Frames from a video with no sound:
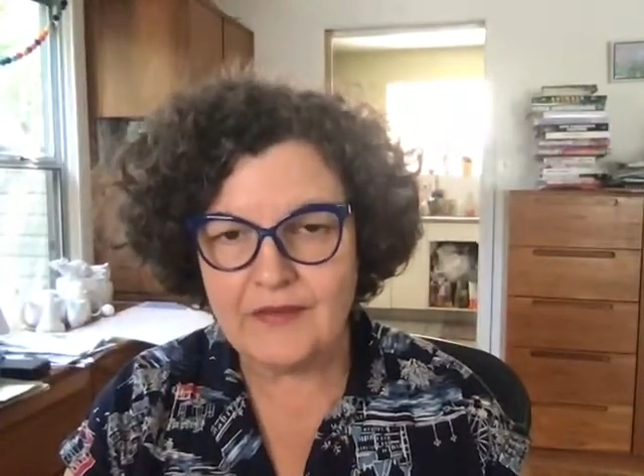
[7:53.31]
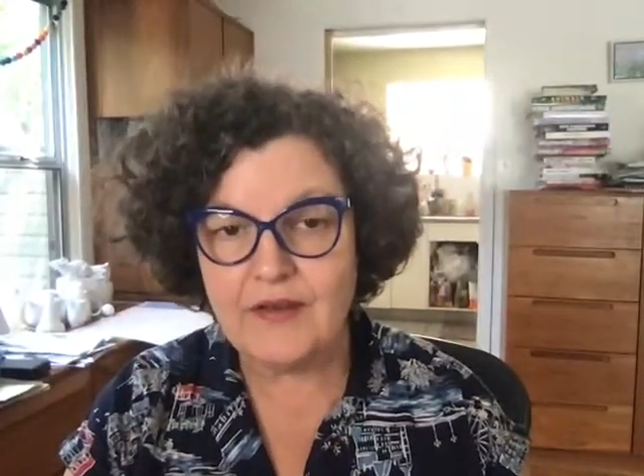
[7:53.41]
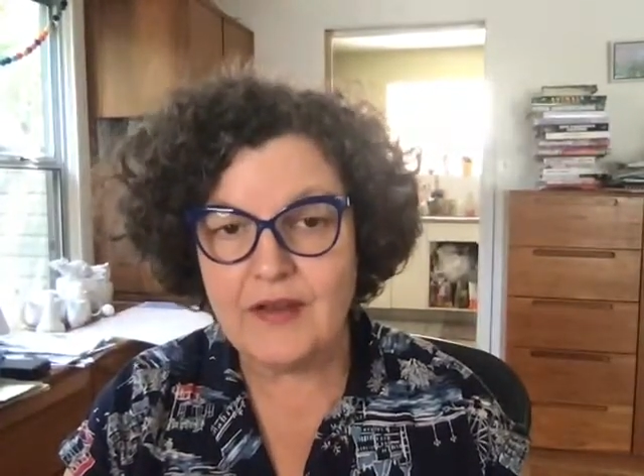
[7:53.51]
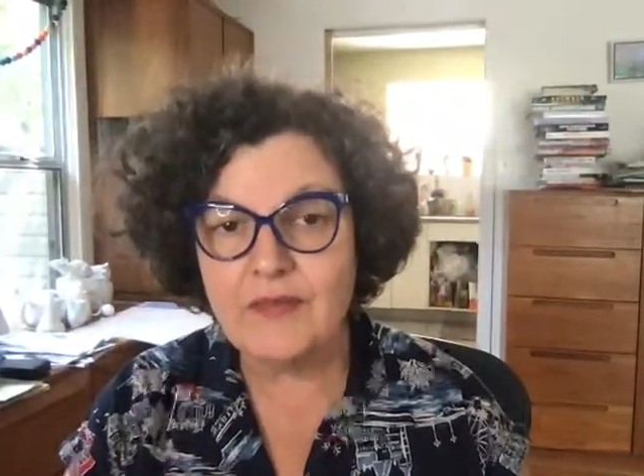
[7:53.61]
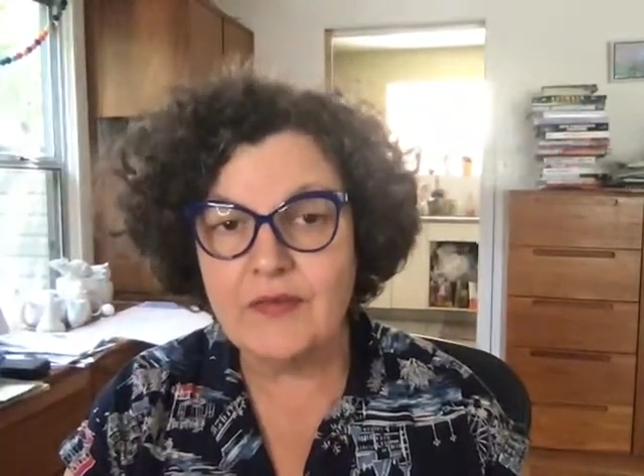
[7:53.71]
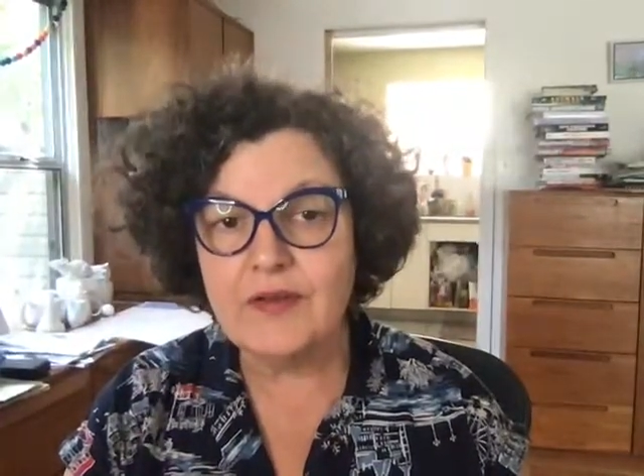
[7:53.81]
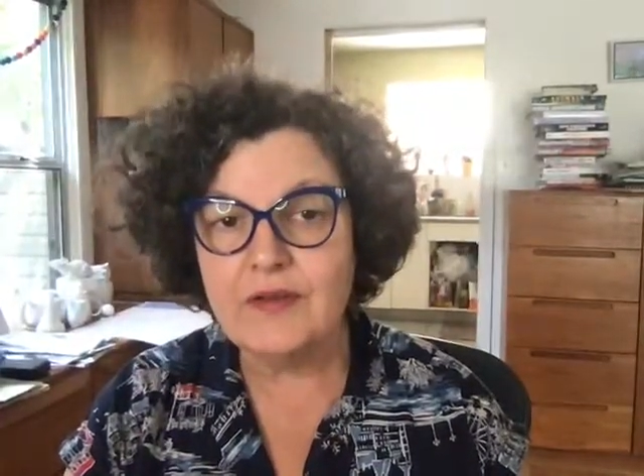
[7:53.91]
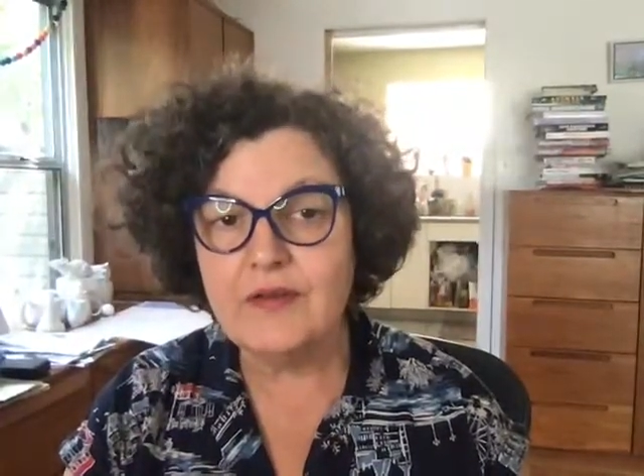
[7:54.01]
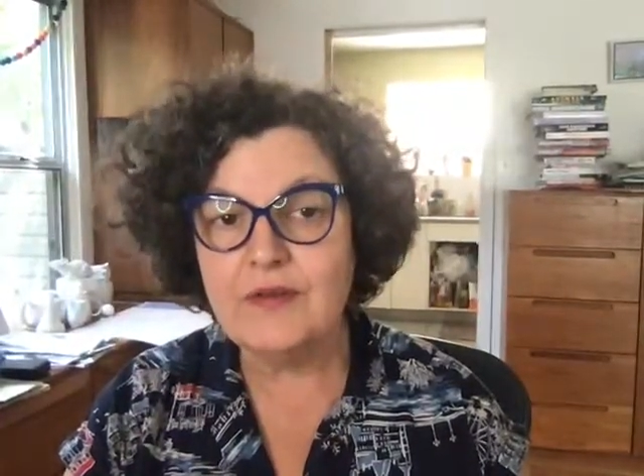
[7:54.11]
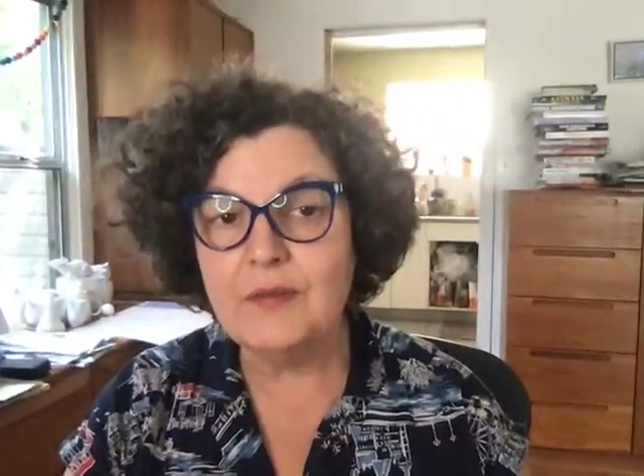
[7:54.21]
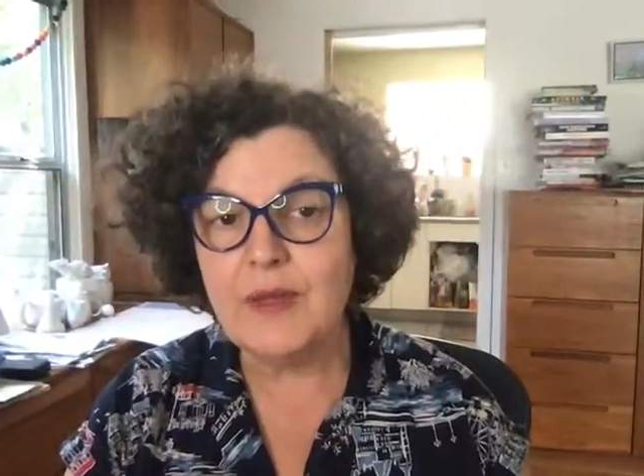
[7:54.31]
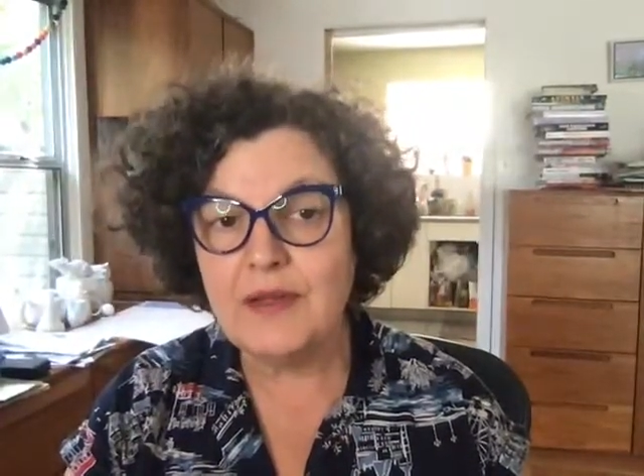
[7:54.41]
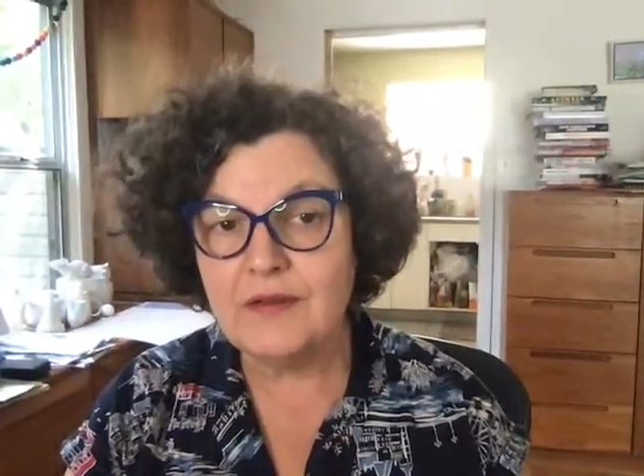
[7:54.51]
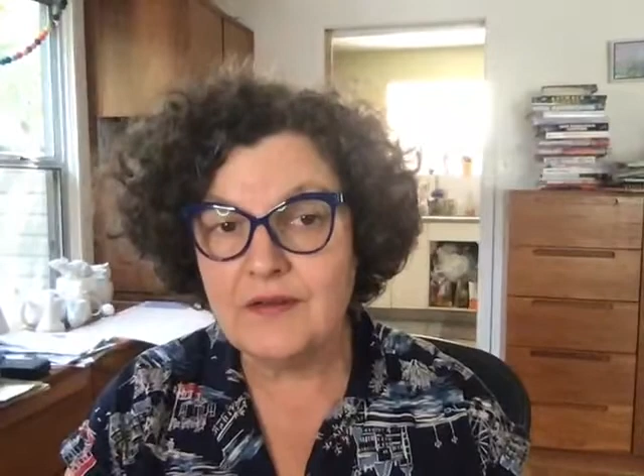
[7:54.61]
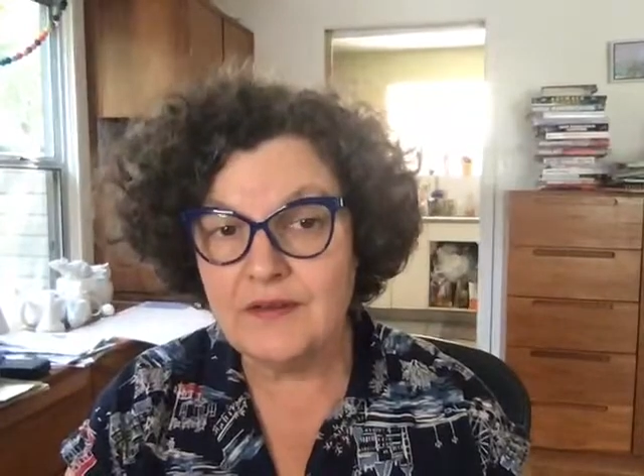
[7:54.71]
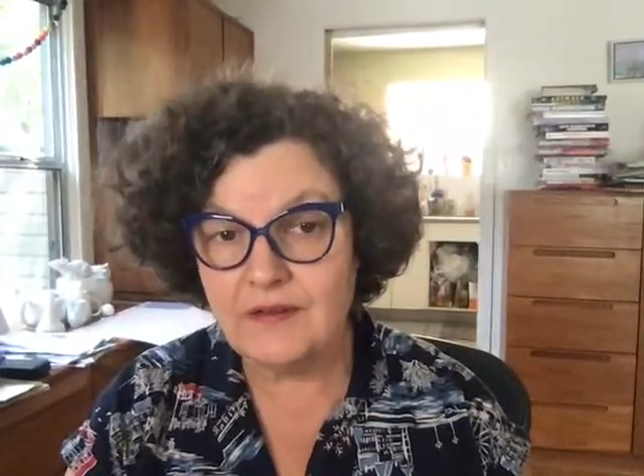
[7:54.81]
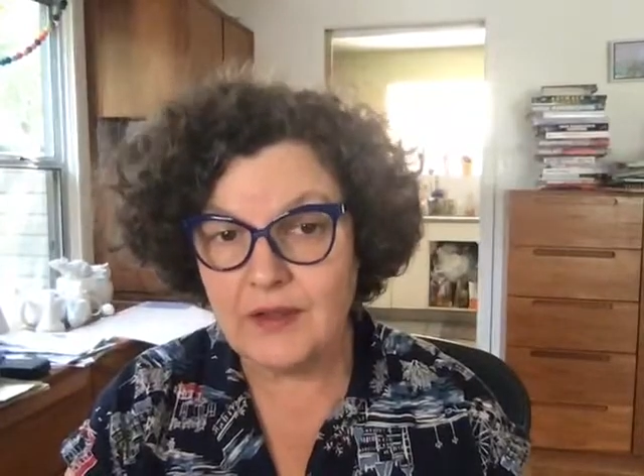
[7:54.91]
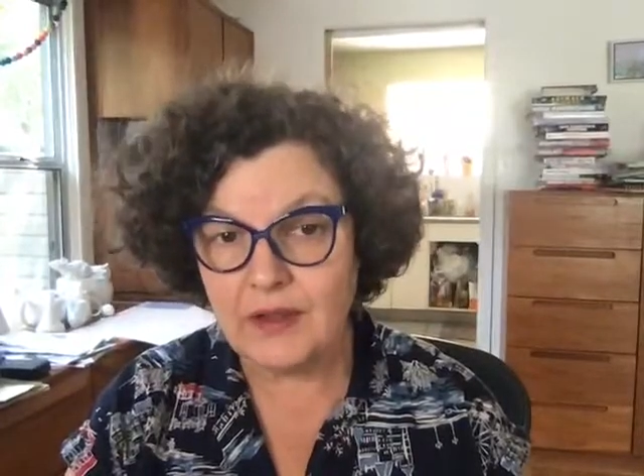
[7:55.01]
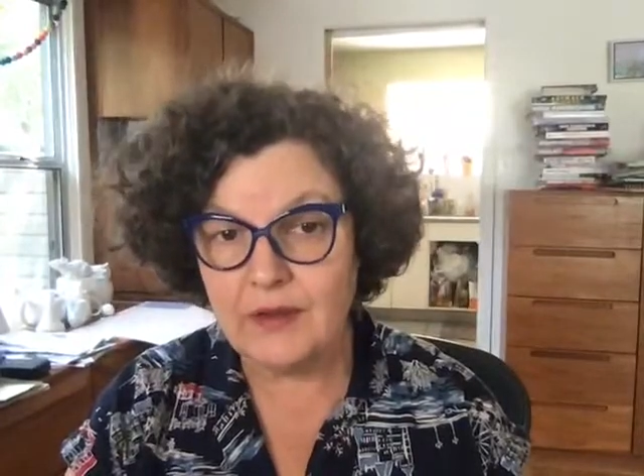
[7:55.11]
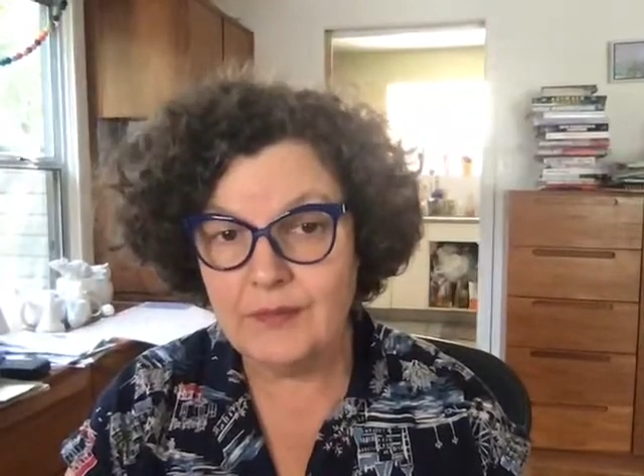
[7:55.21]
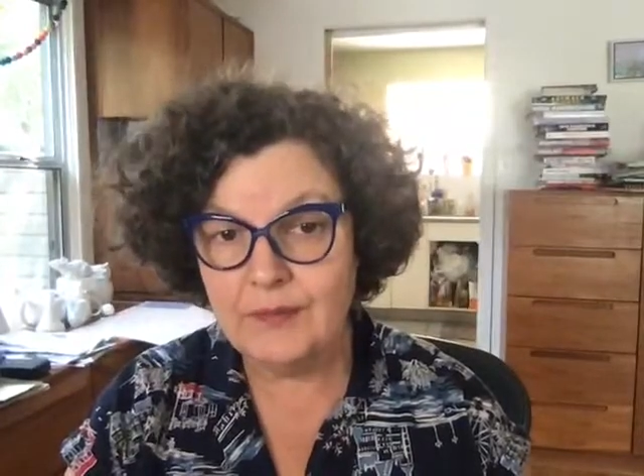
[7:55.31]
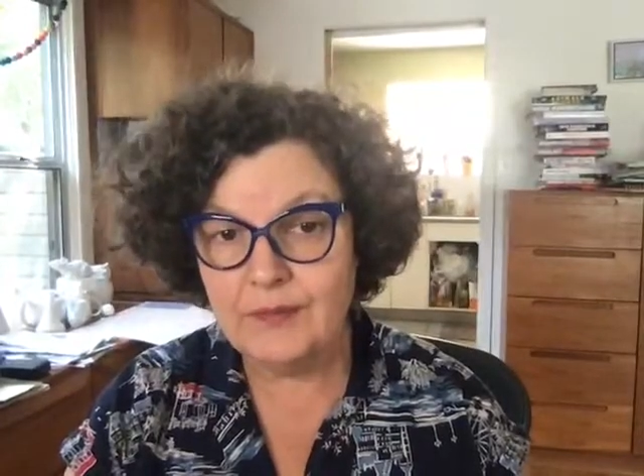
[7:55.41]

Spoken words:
stuff is made to stick.